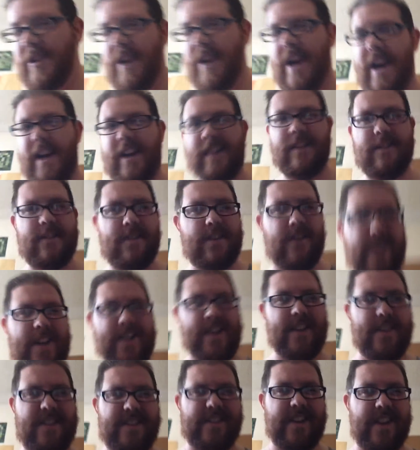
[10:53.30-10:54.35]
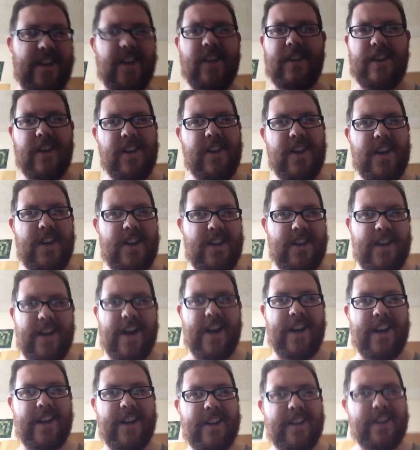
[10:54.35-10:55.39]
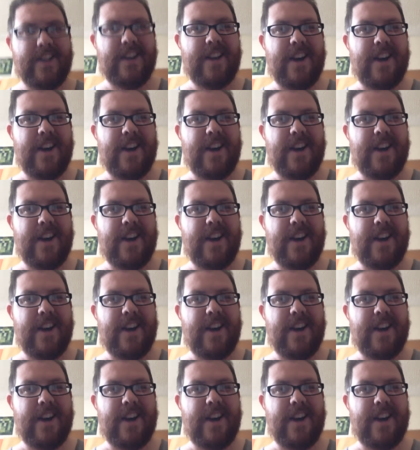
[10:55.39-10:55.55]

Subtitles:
dragon, so I guess I don't